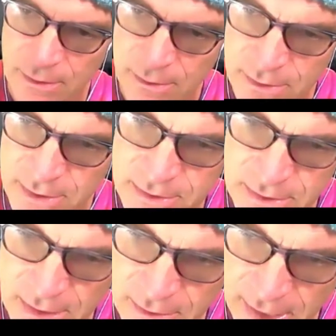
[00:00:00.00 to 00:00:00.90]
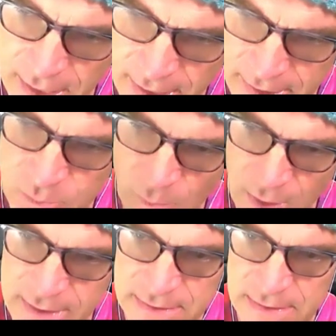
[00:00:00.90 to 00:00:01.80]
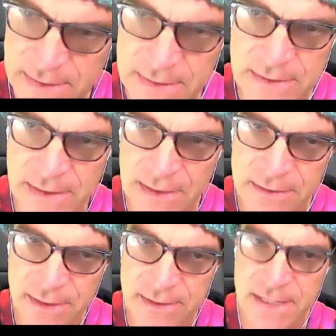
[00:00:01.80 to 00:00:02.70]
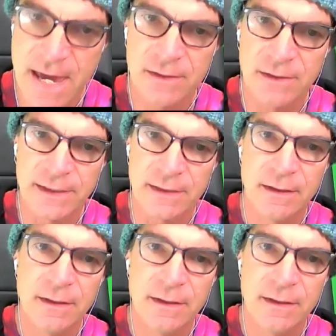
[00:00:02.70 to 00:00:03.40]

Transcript: this XYZ disease exactly.